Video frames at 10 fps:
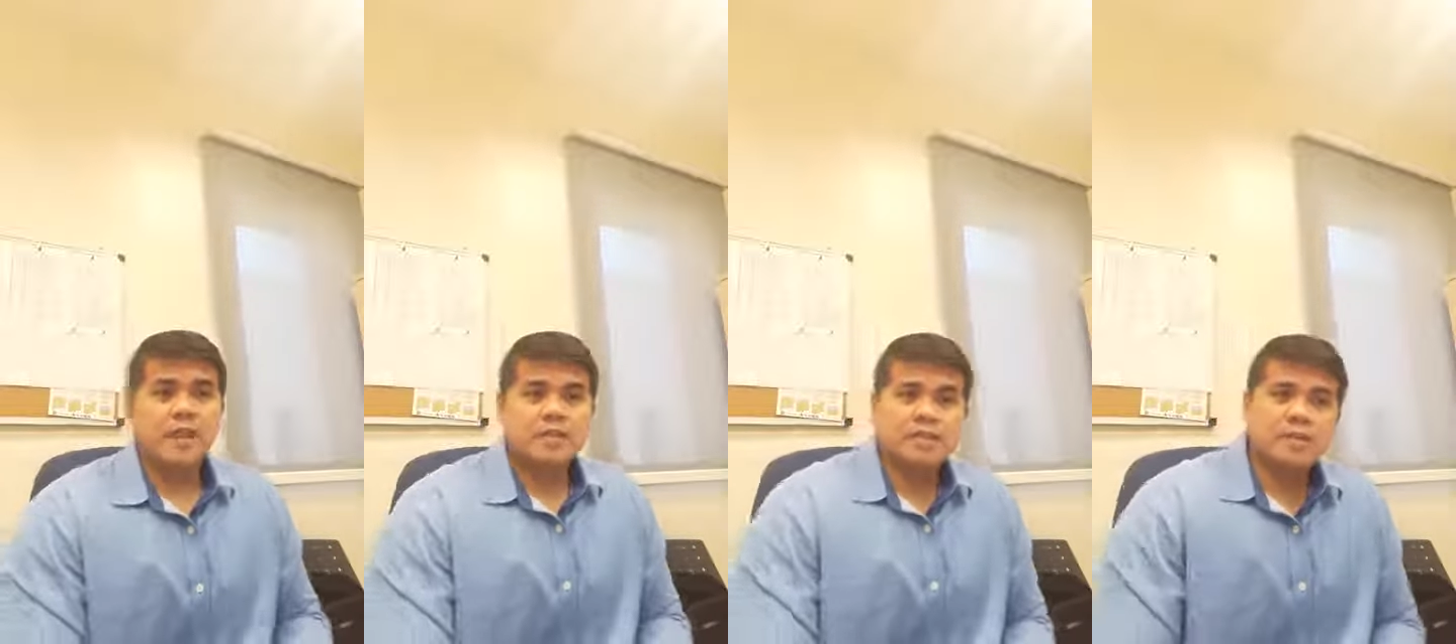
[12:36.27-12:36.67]

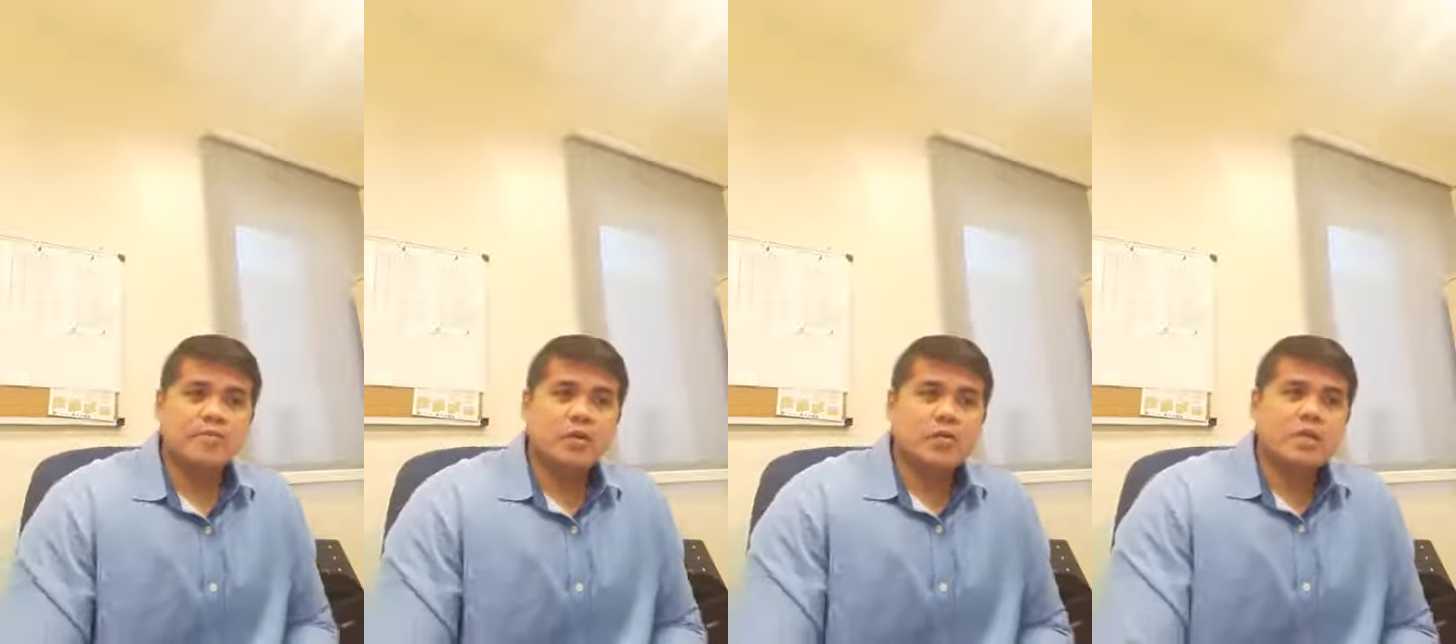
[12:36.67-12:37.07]
in
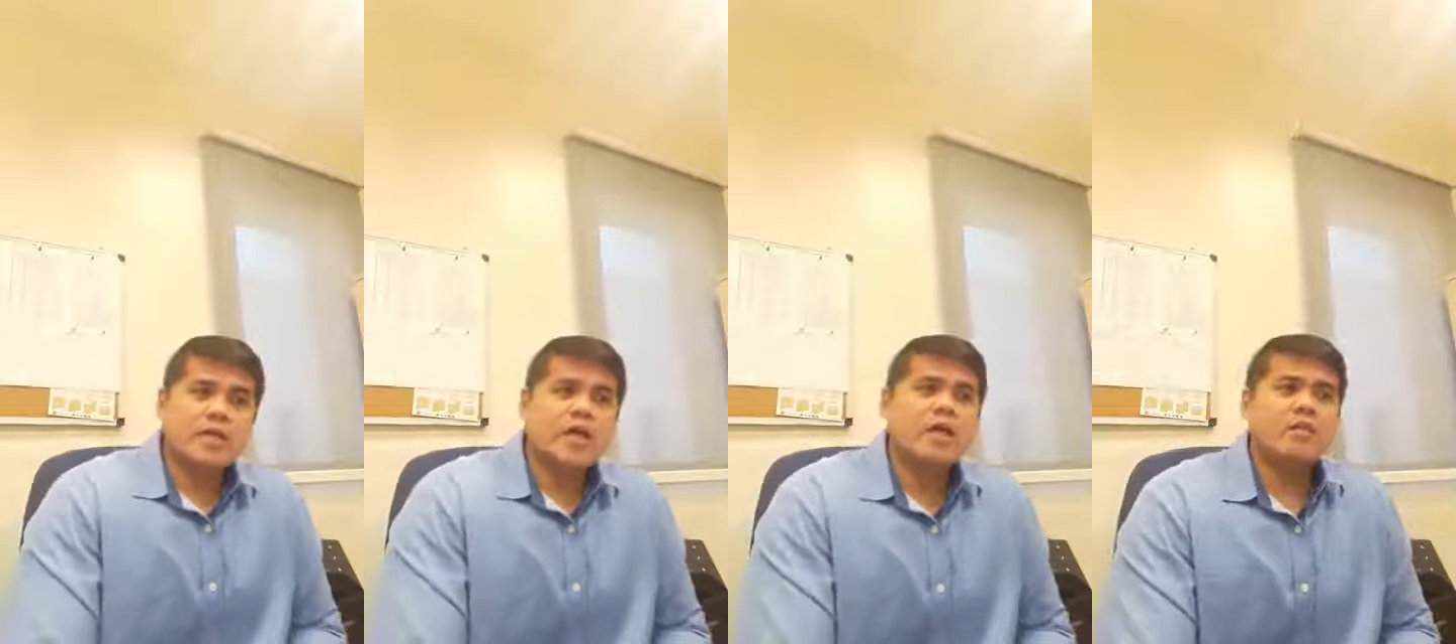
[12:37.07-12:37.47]
something
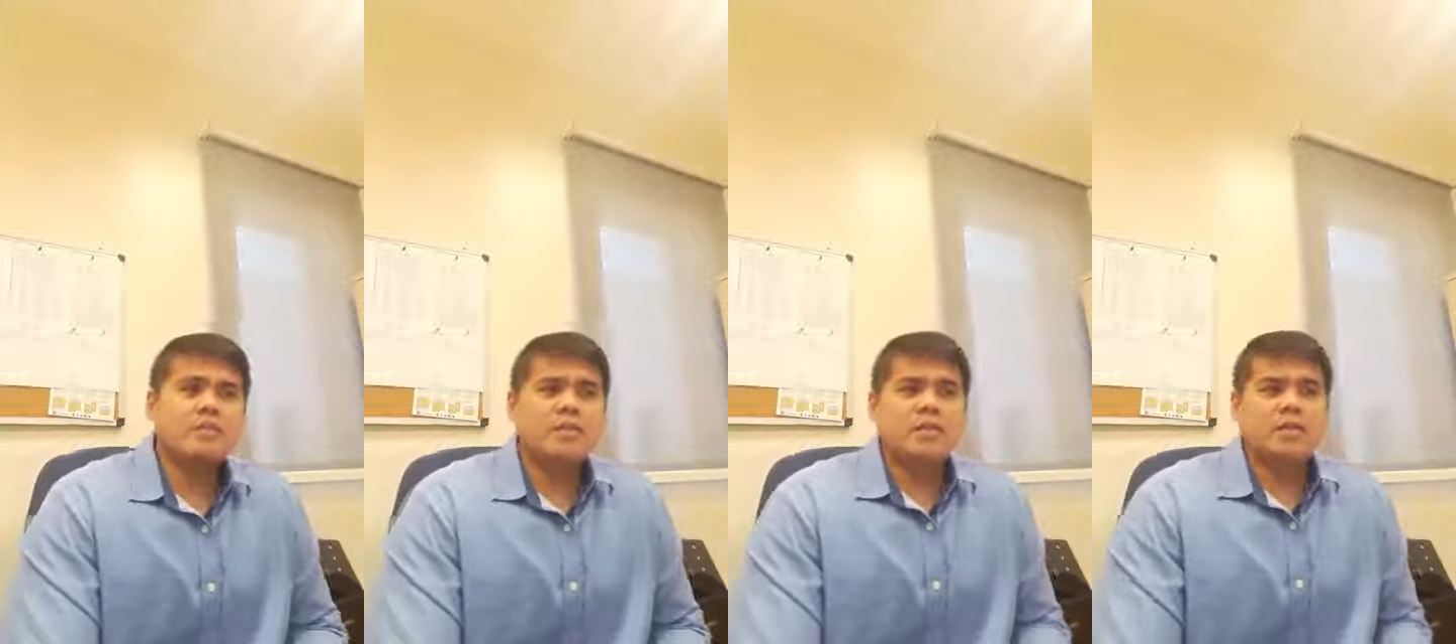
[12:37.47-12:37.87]
which cannot
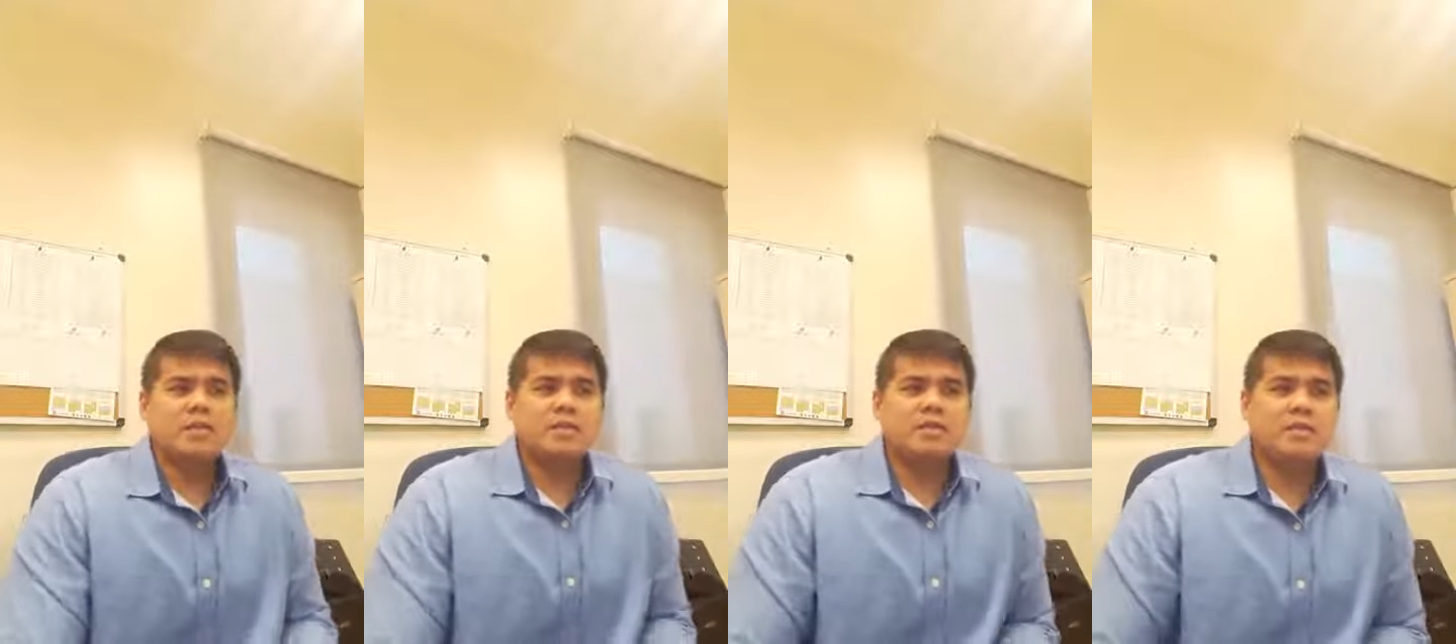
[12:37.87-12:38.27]
be
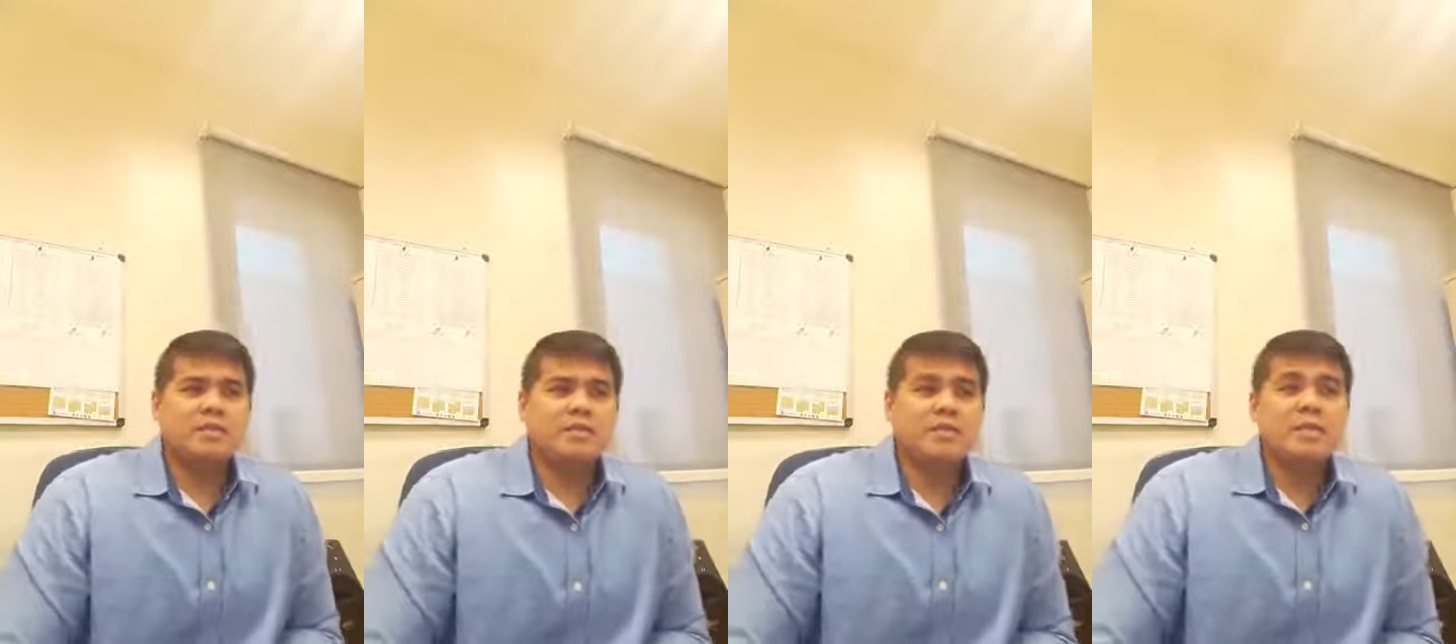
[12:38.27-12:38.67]

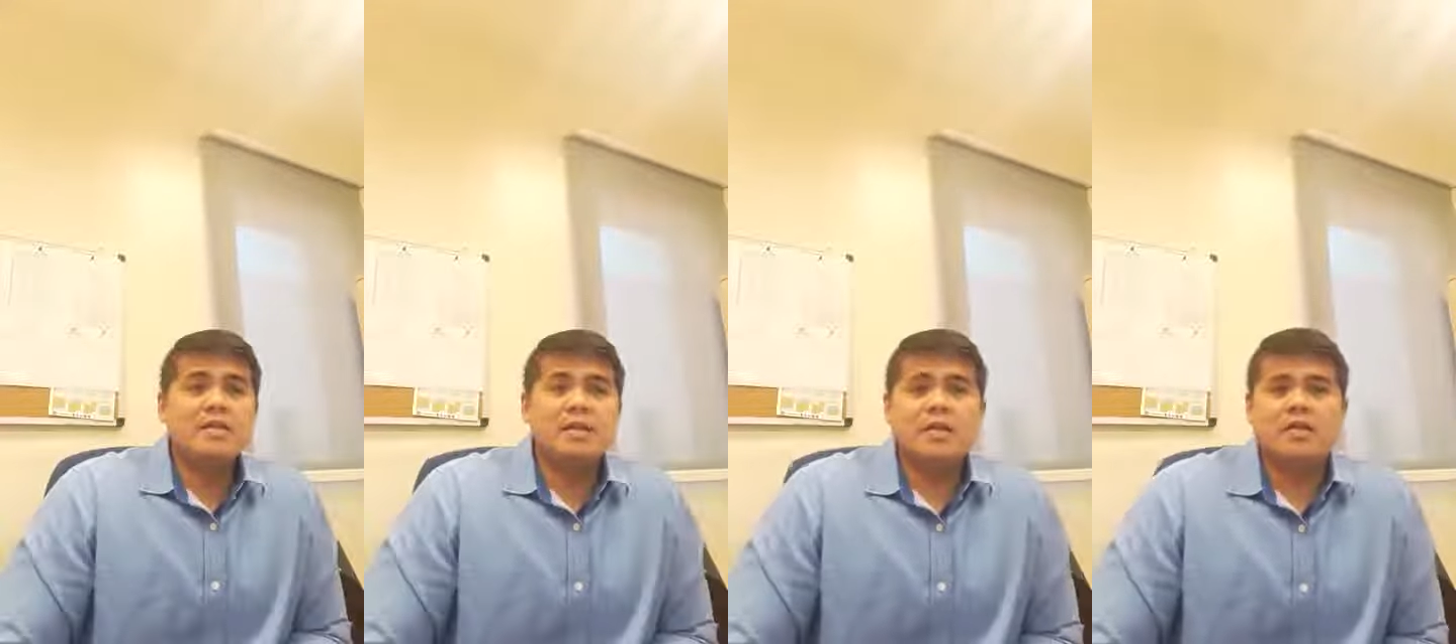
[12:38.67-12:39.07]
precisely
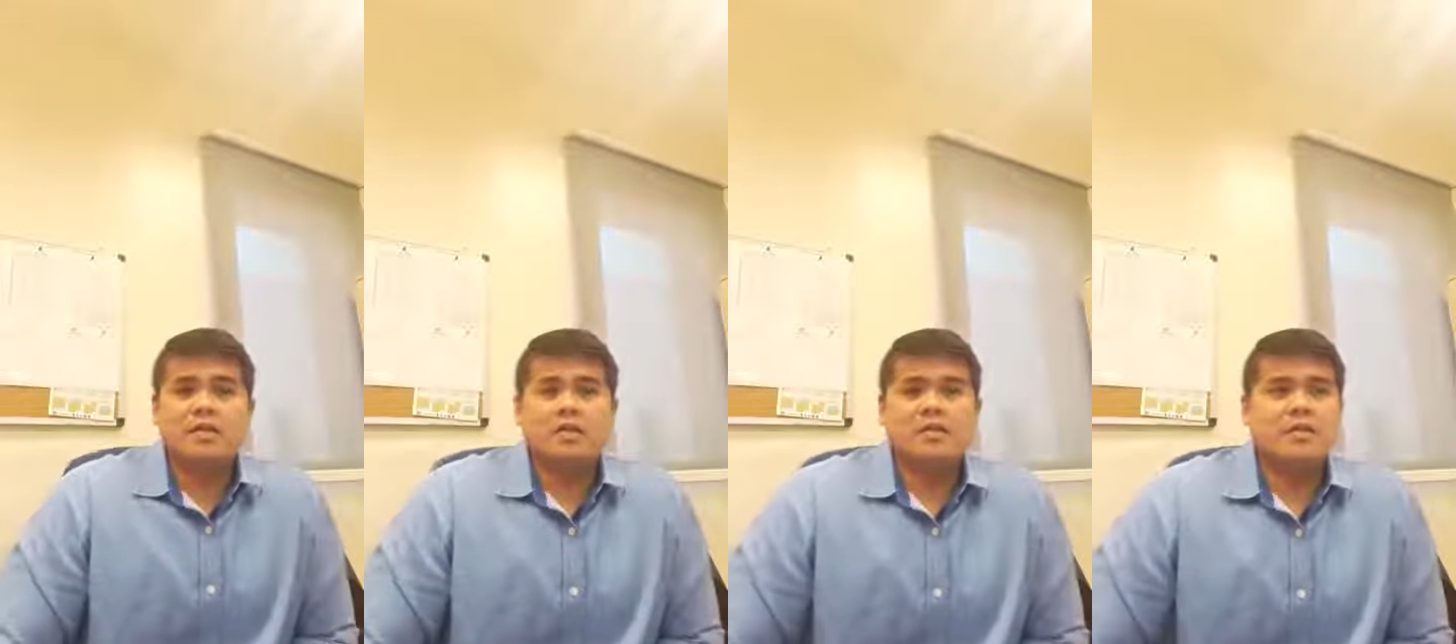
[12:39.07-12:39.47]

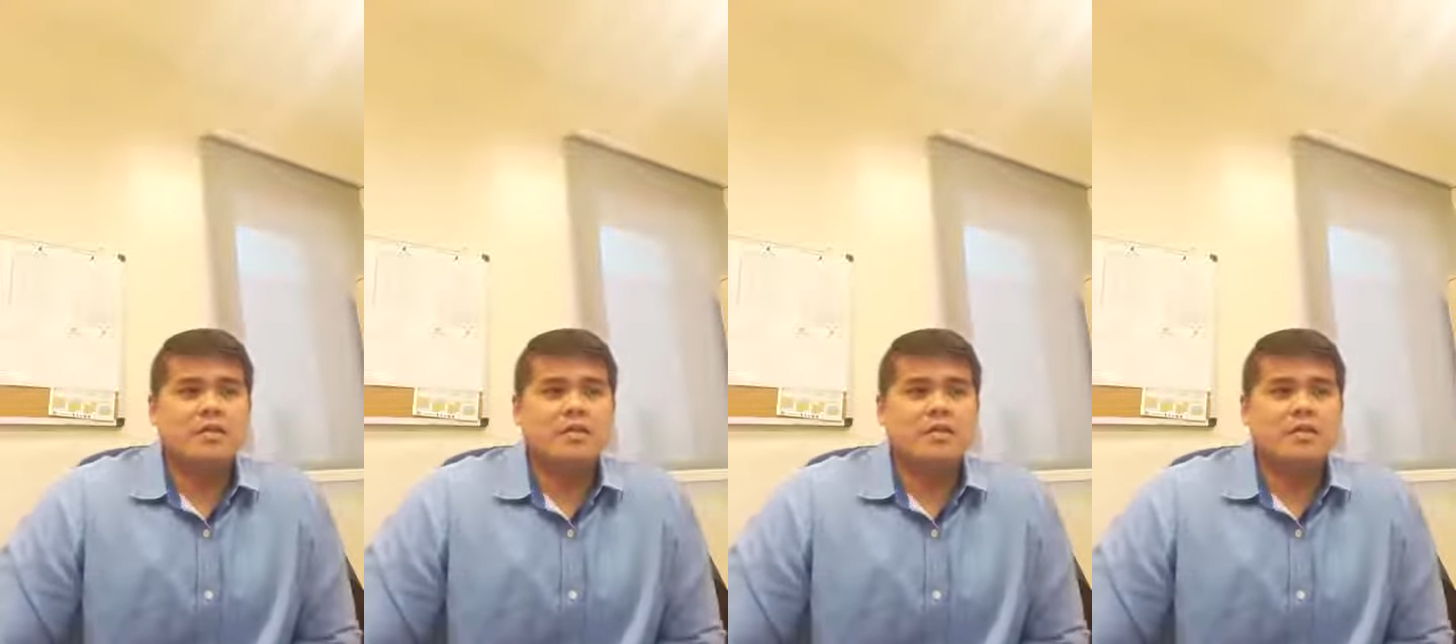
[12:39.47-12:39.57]
delineated,